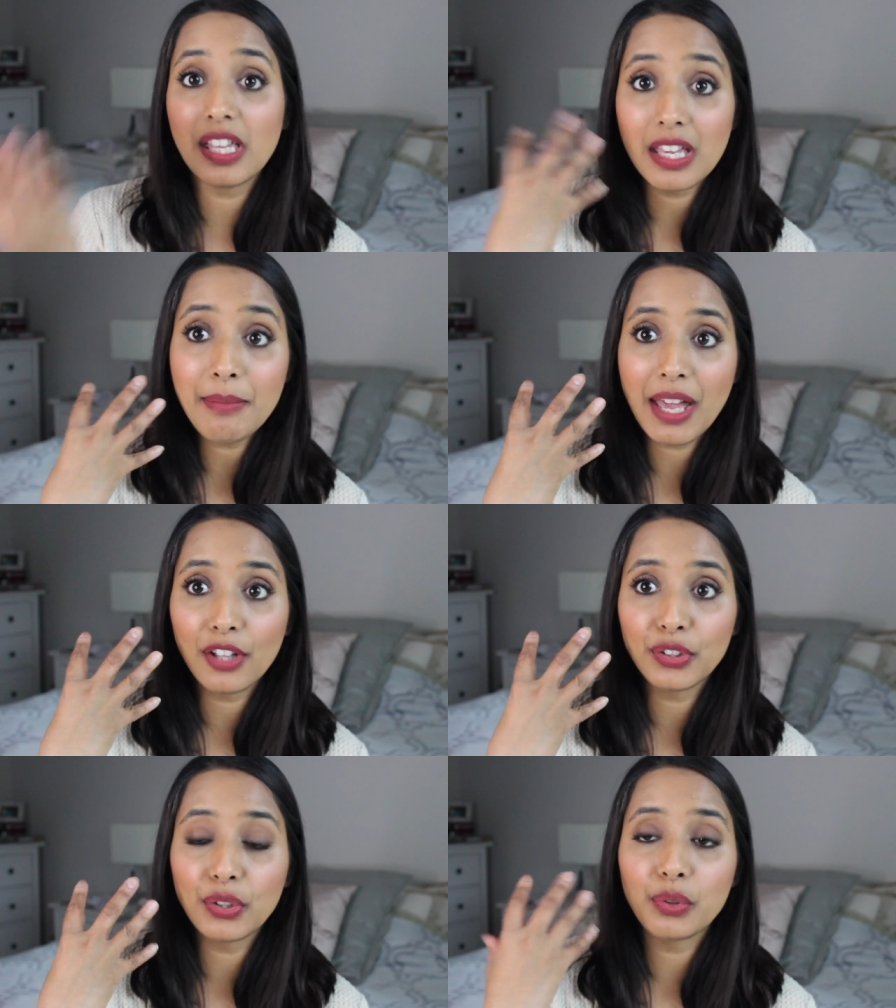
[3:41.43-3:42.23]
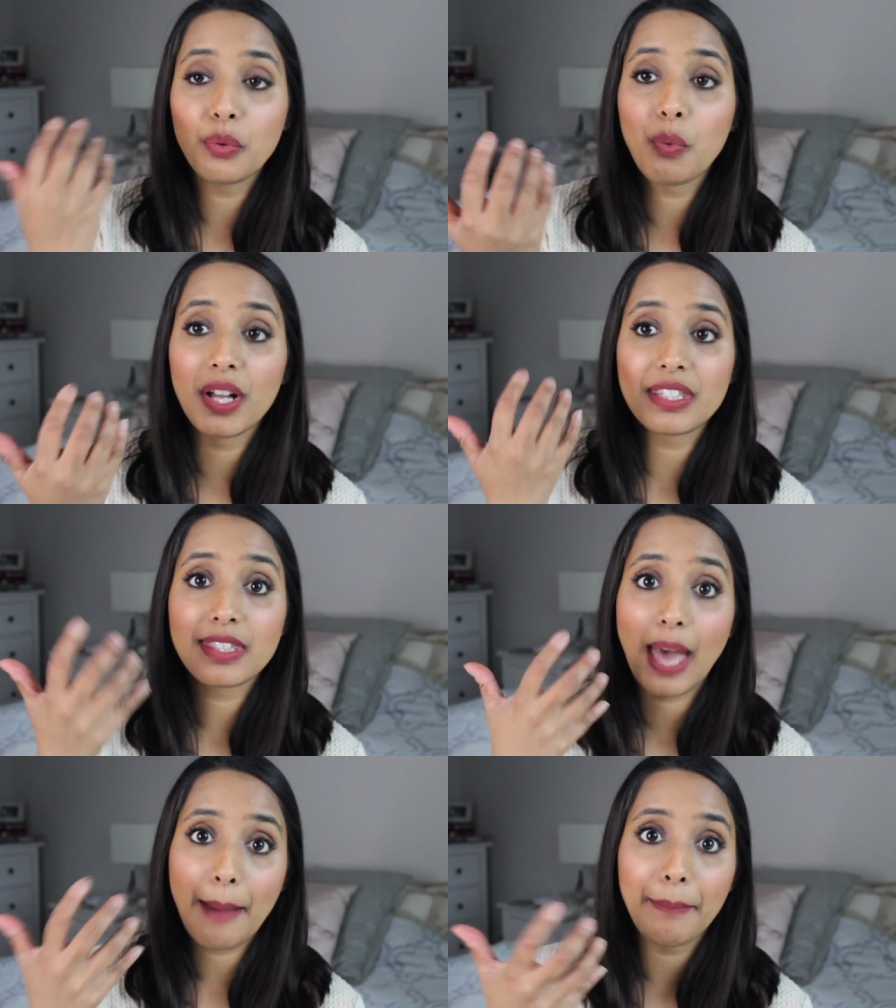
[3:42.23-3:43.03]
email you once
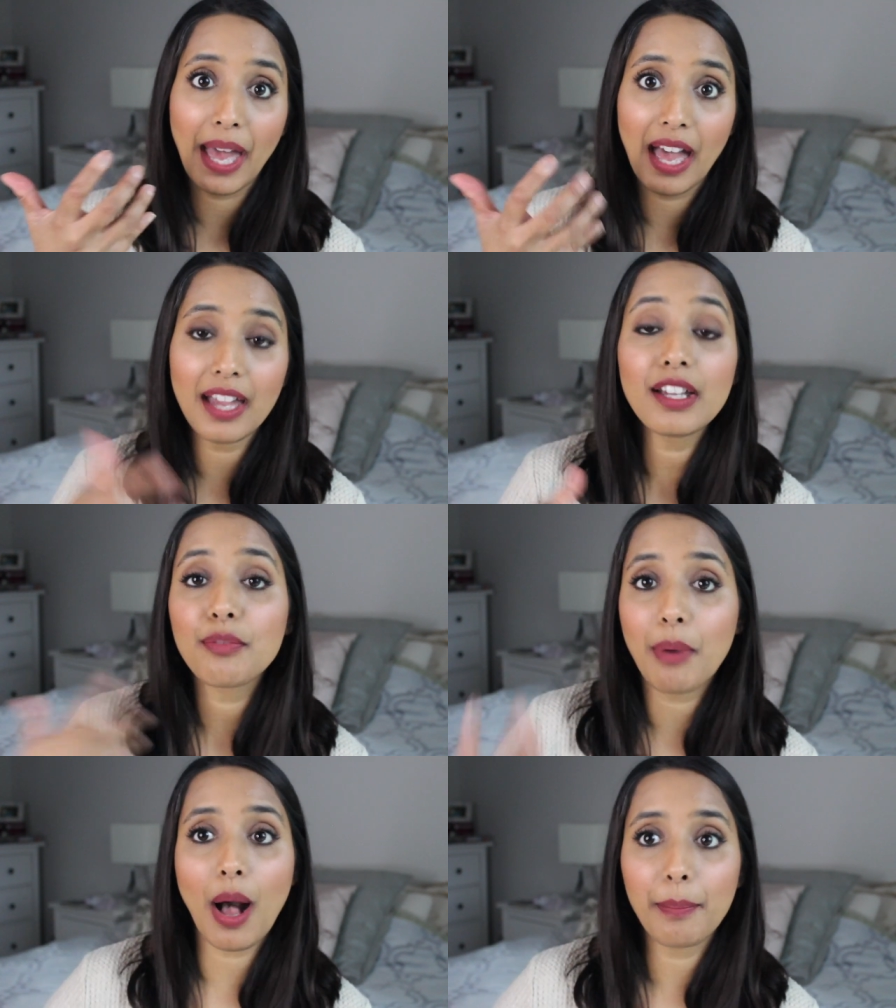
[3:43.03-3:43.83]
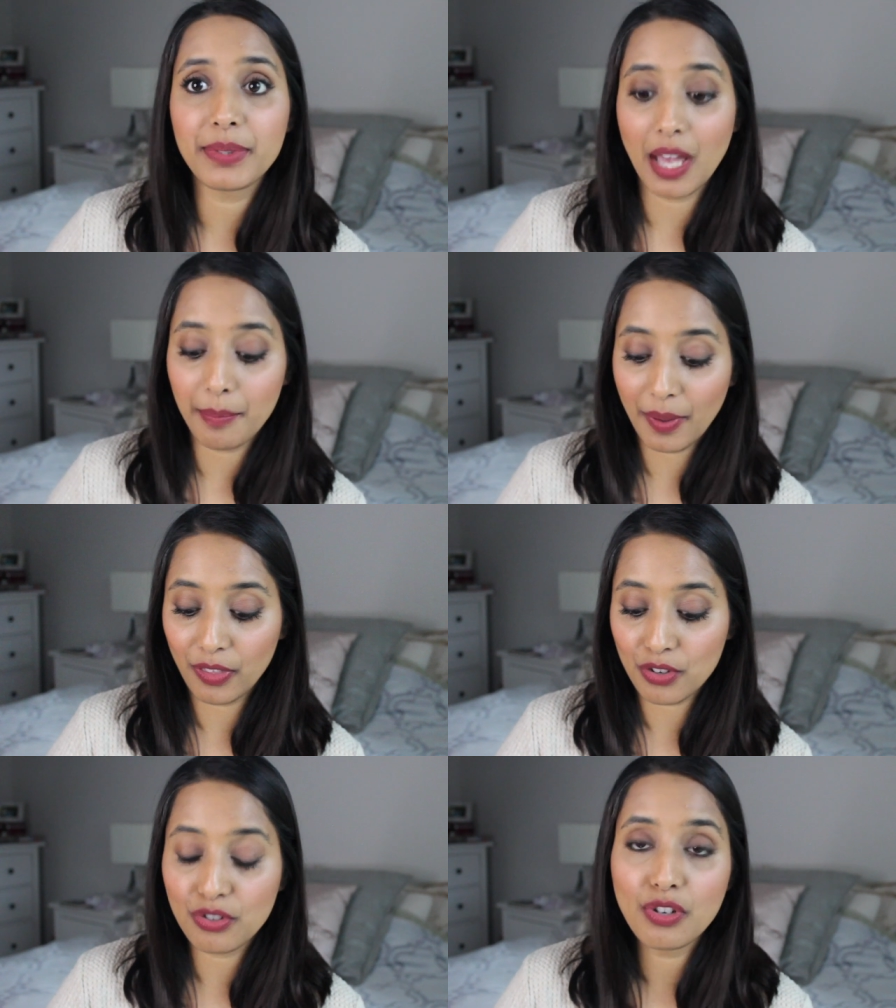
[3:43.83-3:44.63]
that bag pops up
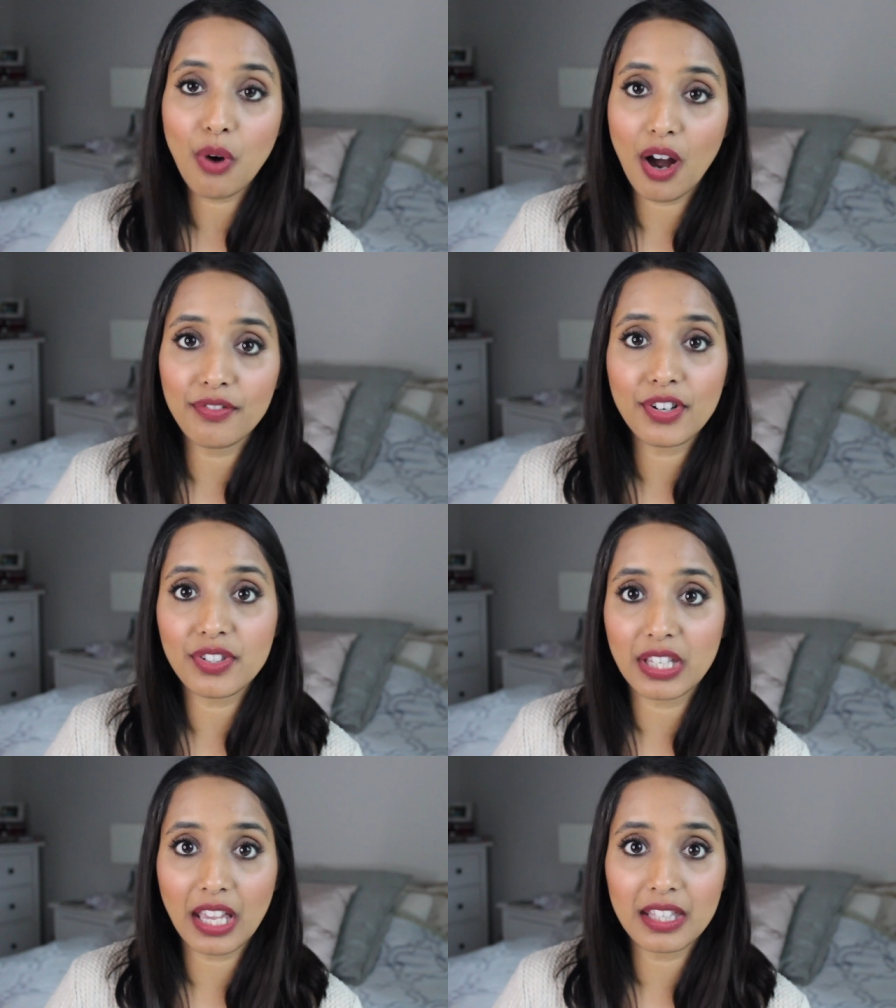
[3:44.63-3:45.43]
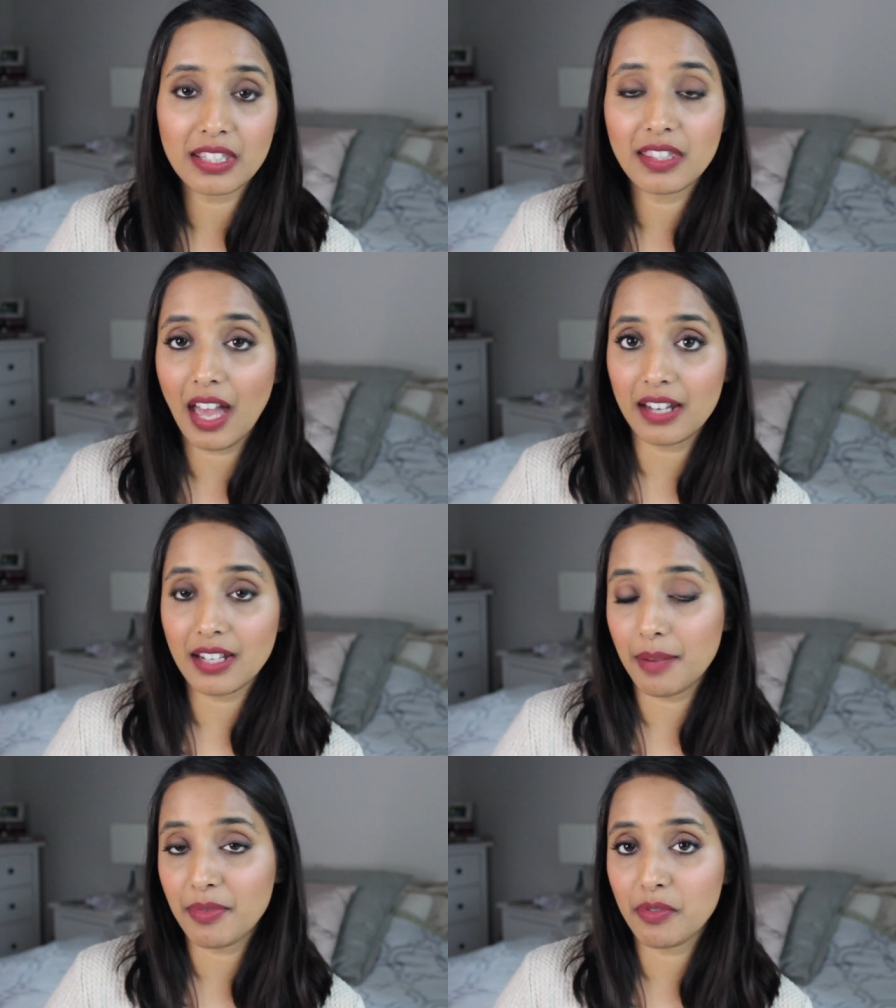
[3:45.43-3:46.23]
and there's new offers against that
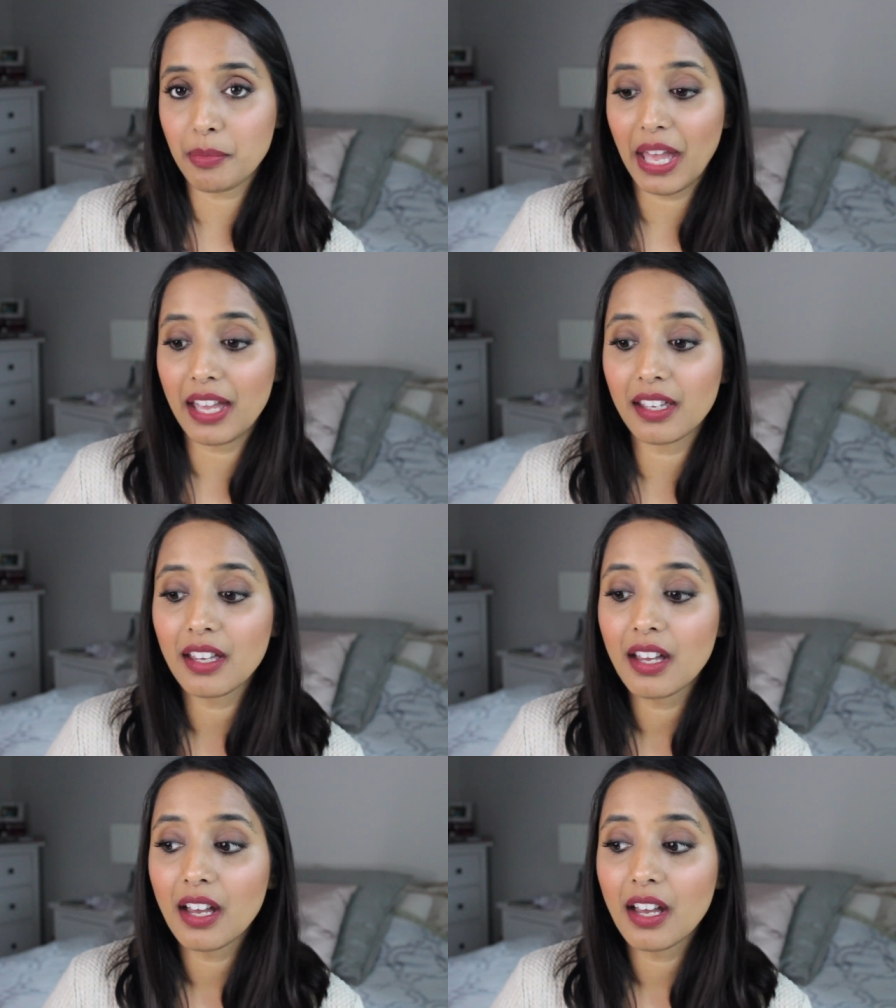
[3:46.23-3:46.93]
type of a bag.